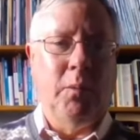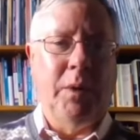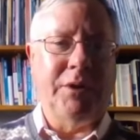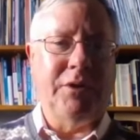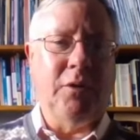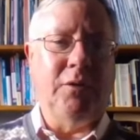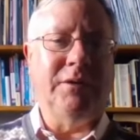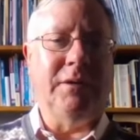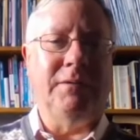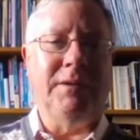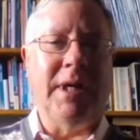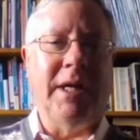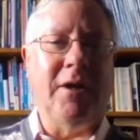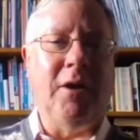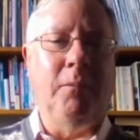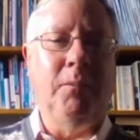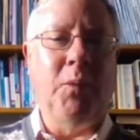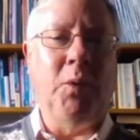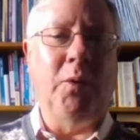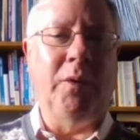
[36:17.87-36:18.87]
We should also
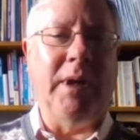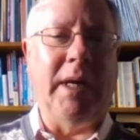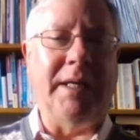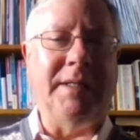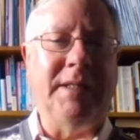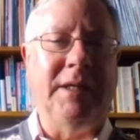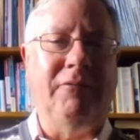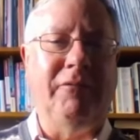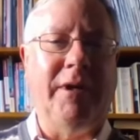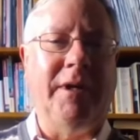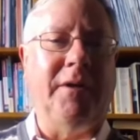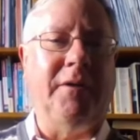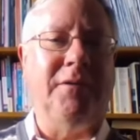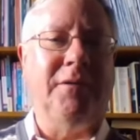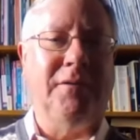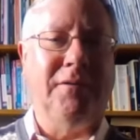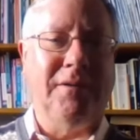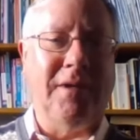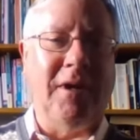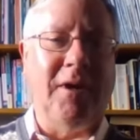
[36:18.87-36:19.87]
take on board Leslie
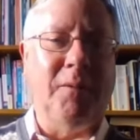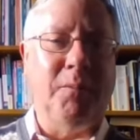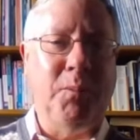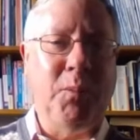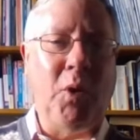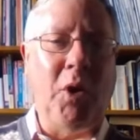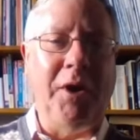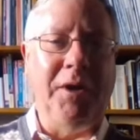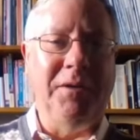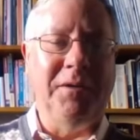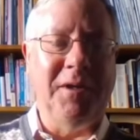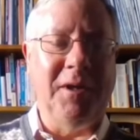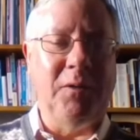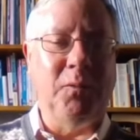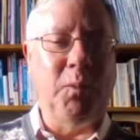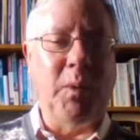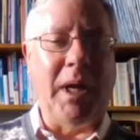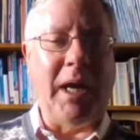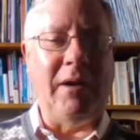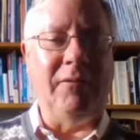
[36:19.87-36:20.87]
Riddoch's point
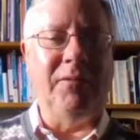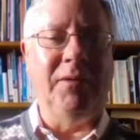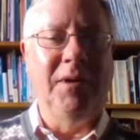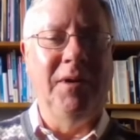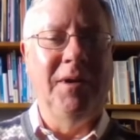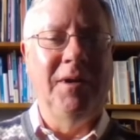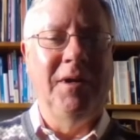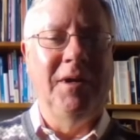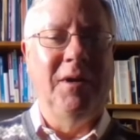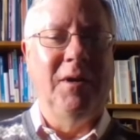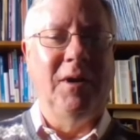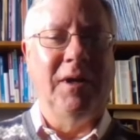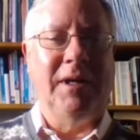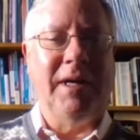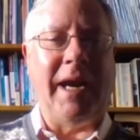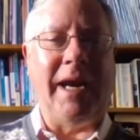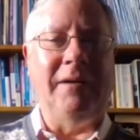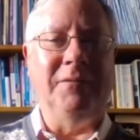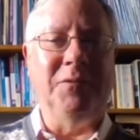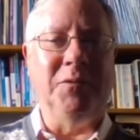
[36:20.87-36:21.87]
that we have
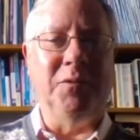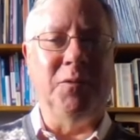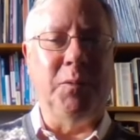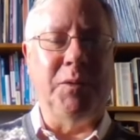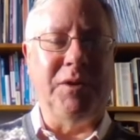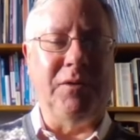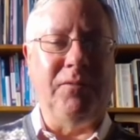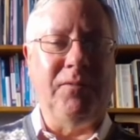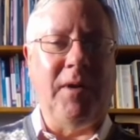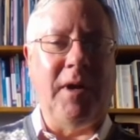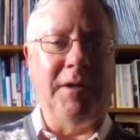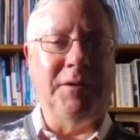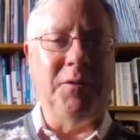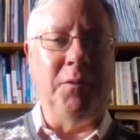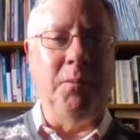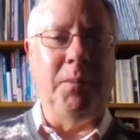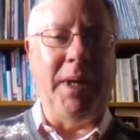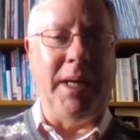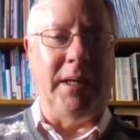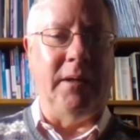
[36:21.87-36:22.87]
councils which are far
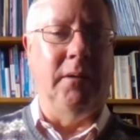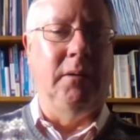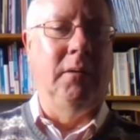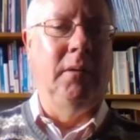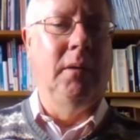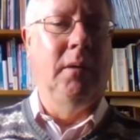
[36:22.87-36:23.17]
too big.